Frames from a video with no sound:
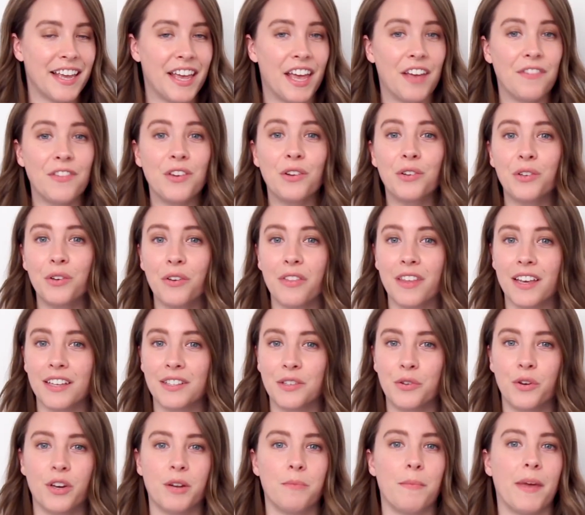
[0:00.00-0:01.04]
If you do
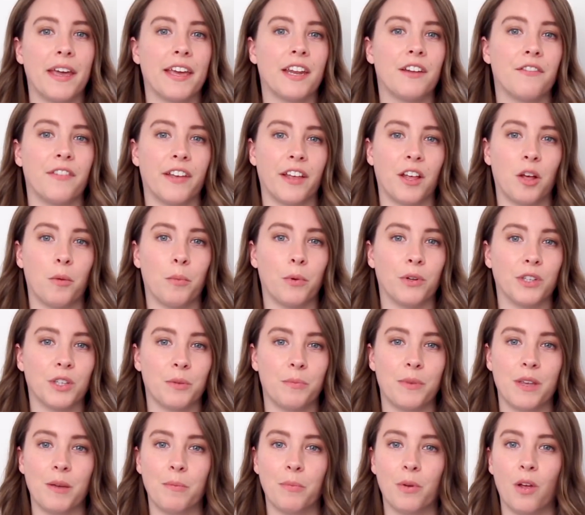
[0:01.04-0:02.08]
this, you could make it available to
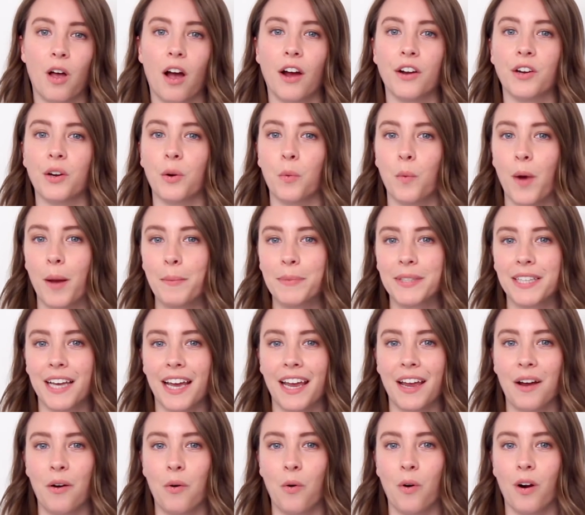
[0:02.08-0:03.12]
people on your
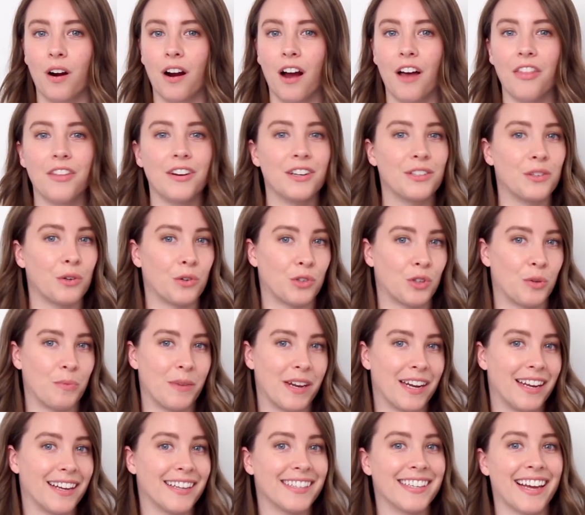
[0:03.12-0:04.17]
website or other social
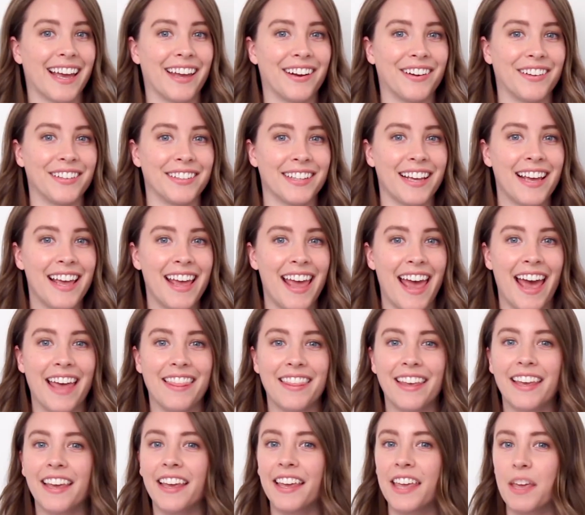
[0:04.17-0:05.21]
media channels,
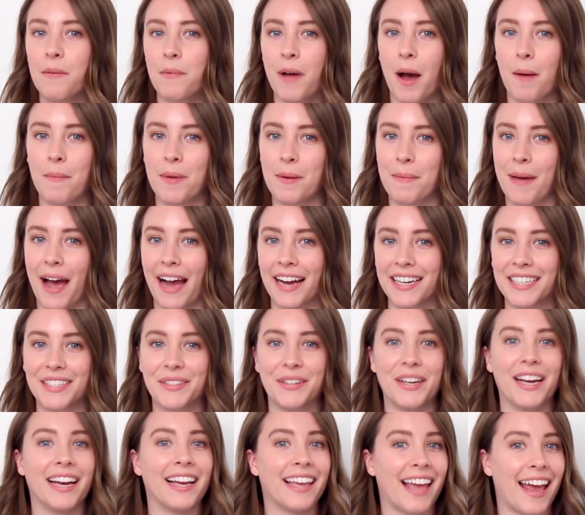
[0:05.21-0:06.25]
and they can keep coming back
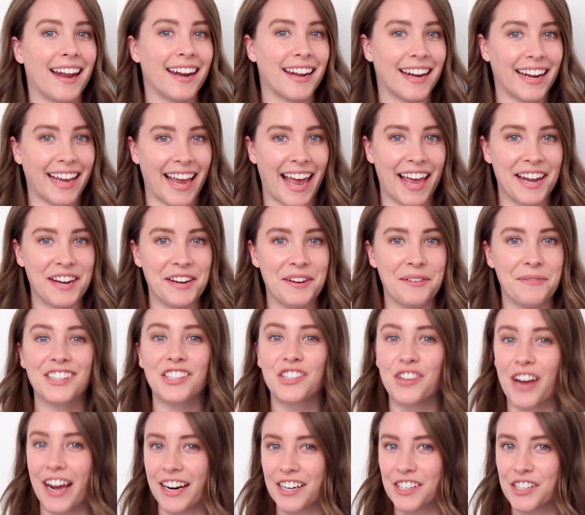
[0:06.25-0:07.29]
to it again and again.
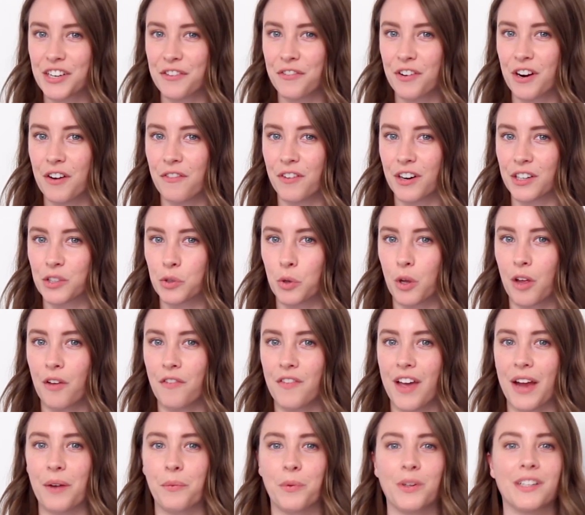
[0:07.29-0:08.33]
Strategy for a virtual
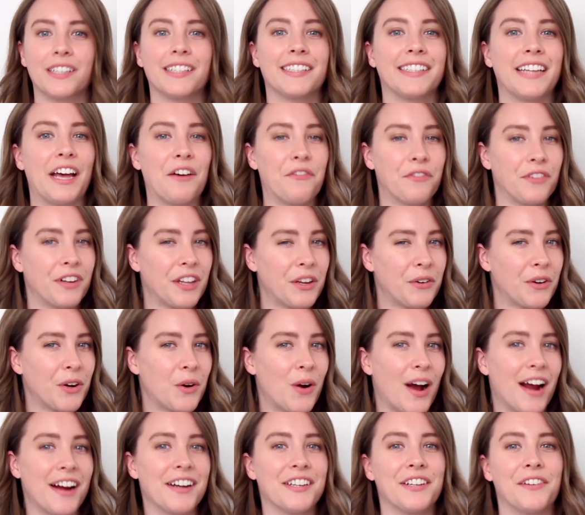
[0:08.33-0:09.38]
event will definitely
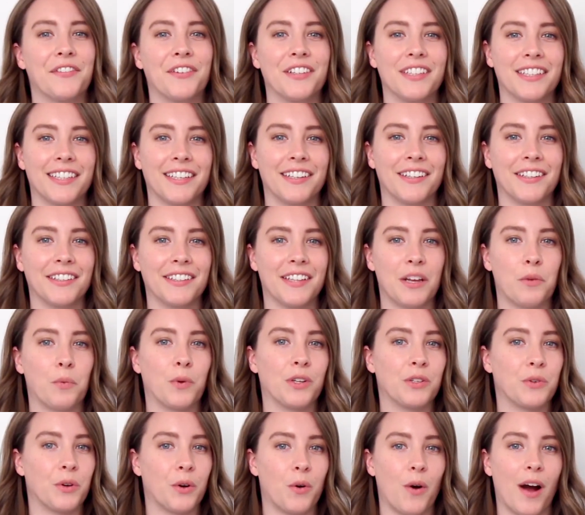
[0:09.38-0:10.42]
require different skills than
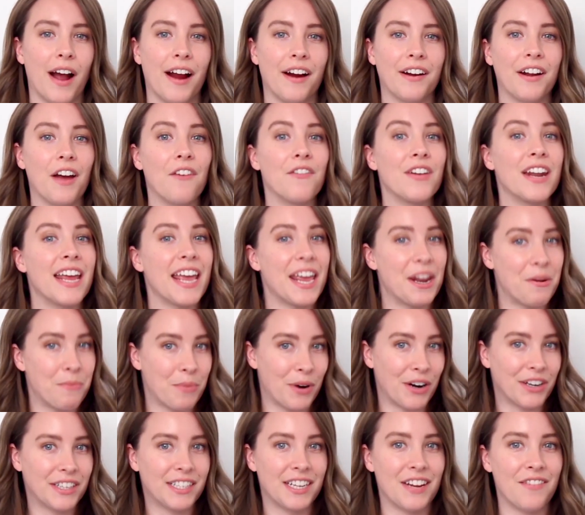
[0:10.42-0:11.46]
what's required of an
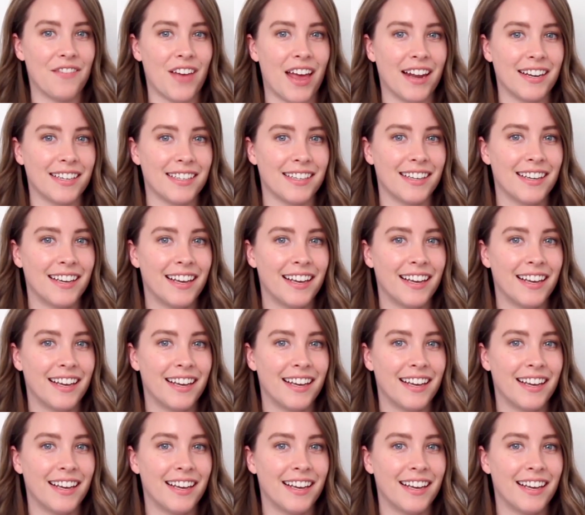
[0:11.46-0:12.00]
in-person event.